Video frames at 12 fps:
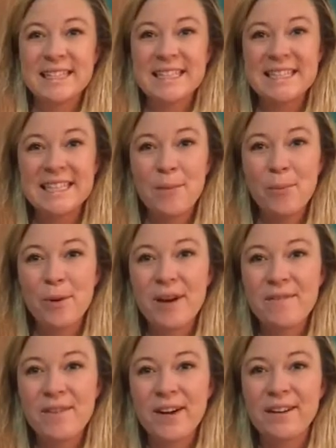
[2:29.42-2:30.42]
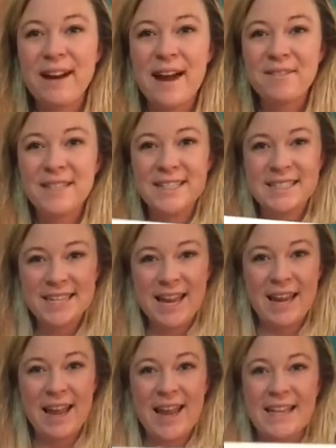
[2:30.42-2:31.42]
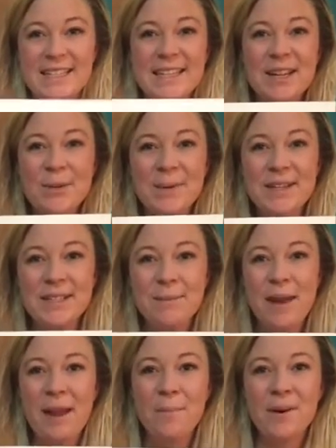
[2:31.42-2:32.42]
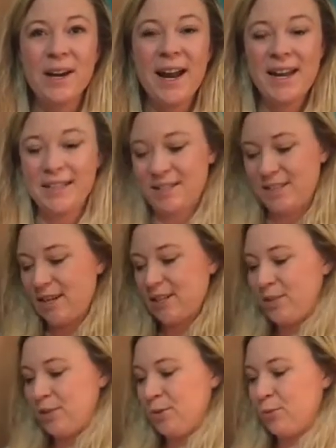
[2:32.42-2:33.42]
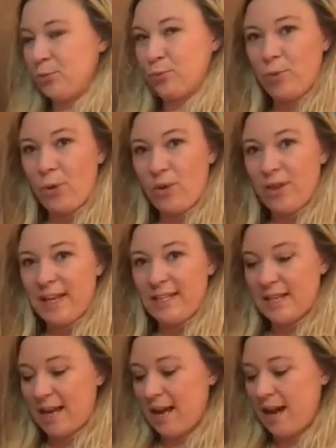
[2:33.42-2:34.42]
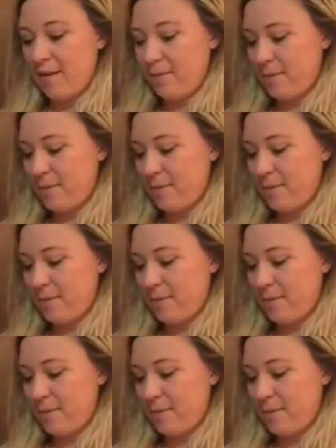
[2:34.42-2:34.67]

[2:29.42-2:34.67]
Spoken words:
Step one of our craft is take a single piece of paper and start to roll it up.